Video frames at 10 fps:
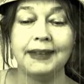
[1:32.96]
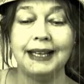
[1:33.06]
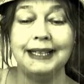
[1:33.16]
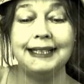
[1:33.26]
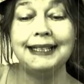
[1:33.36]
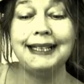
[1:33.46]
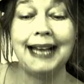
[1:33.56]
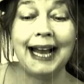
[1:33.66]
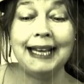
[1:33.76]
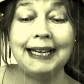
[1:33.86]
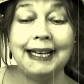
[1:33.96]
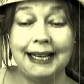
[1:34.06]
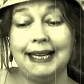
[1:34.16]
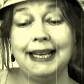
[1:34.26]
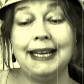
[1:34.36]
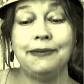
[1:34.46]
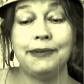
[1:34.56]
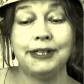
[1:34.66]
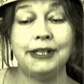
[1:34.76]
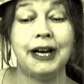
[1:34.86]
The lion, he
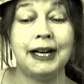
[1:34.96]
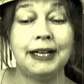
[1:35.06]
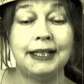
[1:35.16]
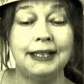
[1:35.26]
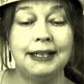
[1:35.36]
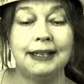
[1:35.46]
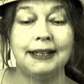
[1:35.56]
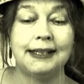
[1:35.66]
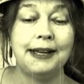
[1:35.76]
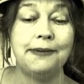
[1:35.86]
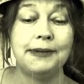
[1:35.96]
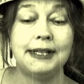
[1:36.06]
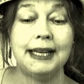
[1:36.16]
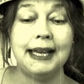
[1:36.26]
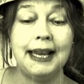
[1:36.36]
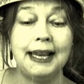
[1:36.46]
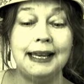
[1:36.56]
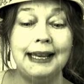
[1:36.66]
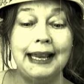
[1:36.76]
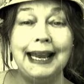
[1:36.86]
was cause he was the king,
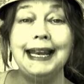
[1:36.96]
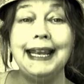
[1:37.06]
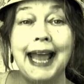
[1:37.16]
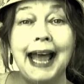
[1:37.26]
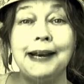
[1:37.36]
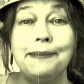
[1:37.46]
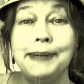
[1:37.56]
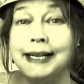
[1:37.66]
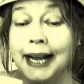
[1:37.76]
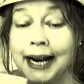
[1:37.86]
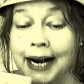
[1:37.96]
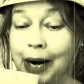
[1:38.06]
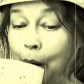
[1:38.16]
and he had to be dar.